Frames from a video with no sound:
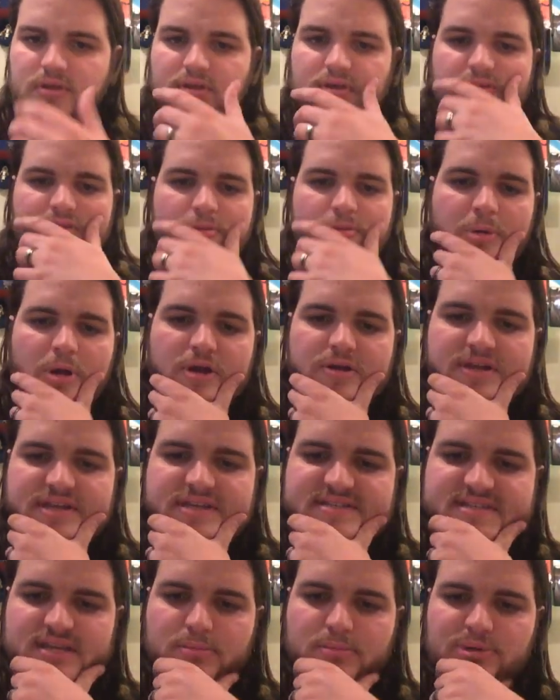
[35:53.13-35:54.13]
The party
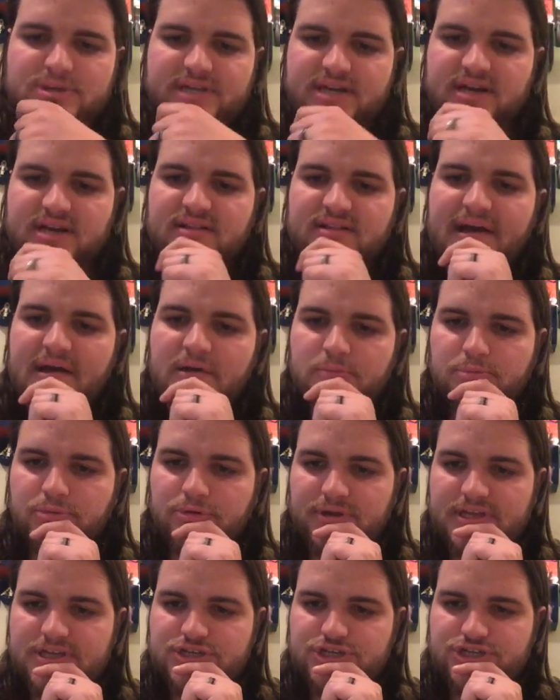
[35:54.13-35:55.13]
assembled on Cloud
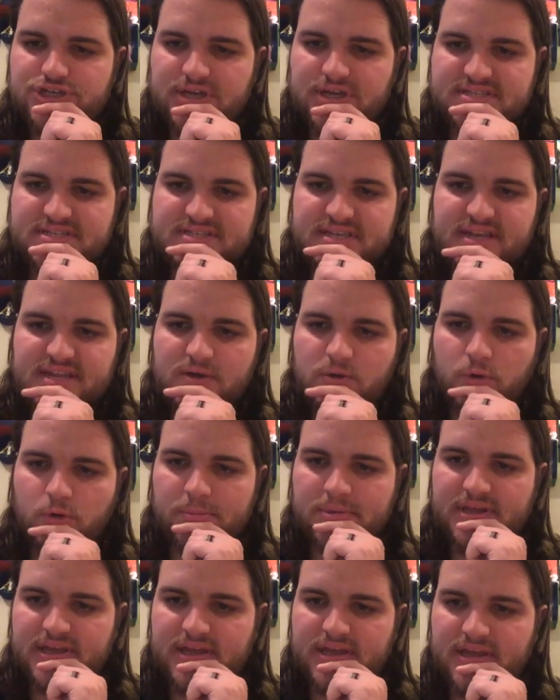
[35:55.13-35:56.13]
Breach, a city
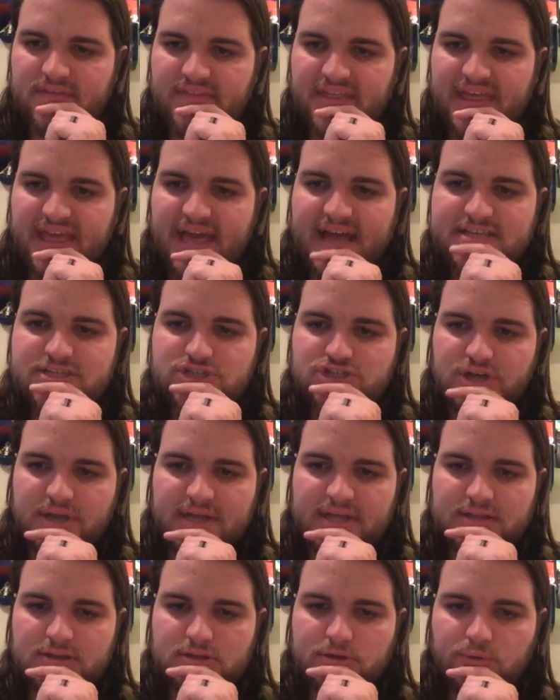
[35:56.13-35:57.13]
orbiting the gas
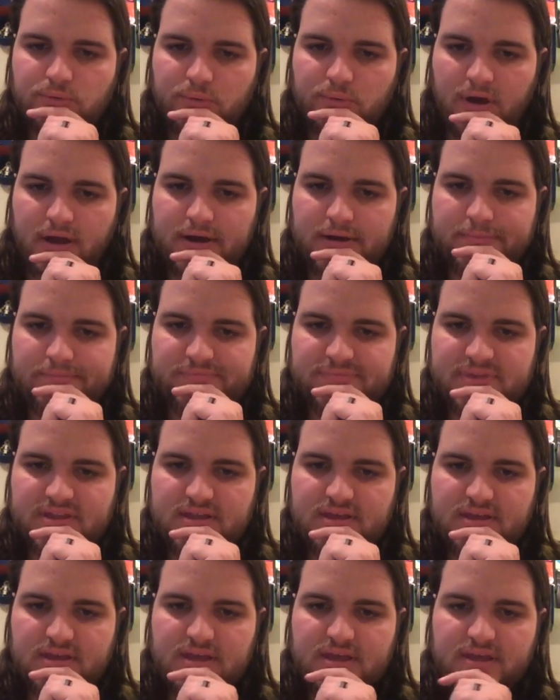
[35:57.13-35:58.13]
giant Luron.
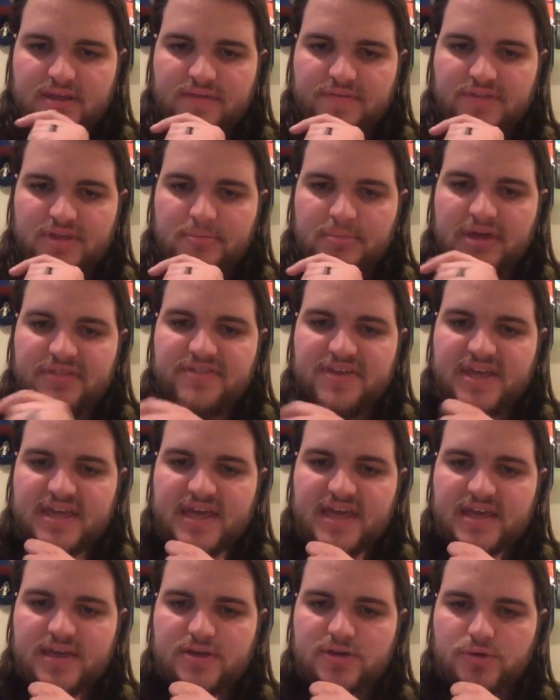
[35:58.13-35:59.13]
They met the
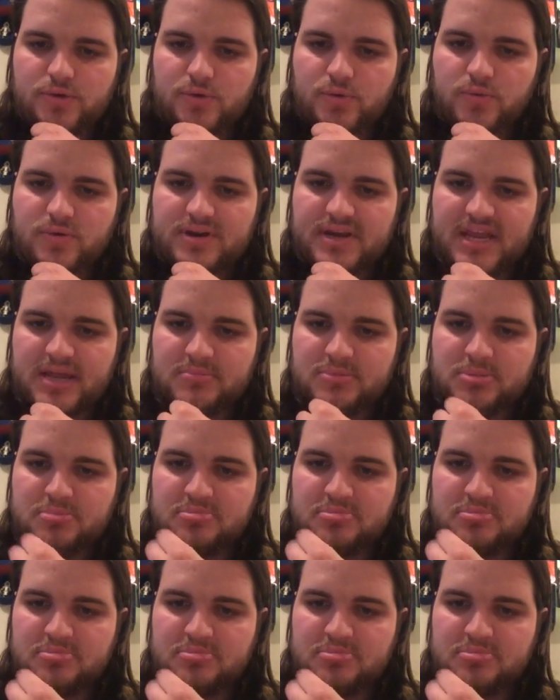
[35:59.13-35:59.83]
Kenku named